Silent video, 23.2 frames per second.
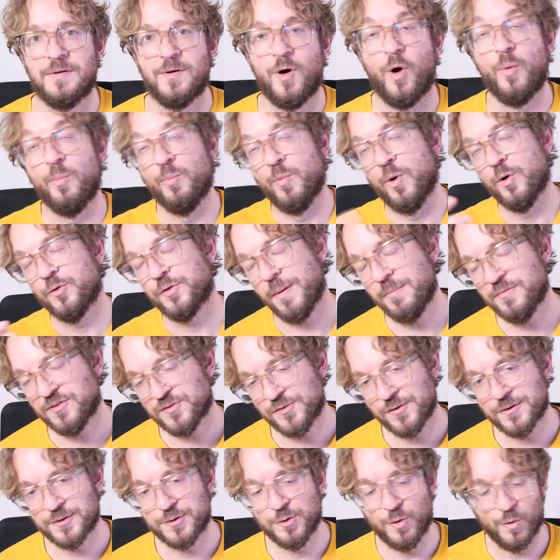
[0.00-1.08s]
On both
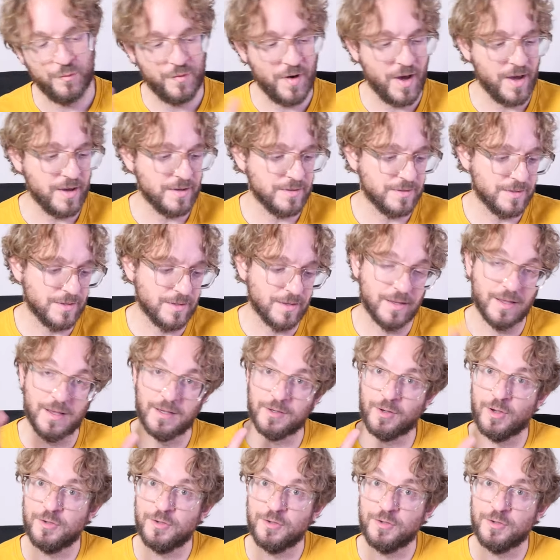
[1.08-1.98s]
hemispheres, you'll find the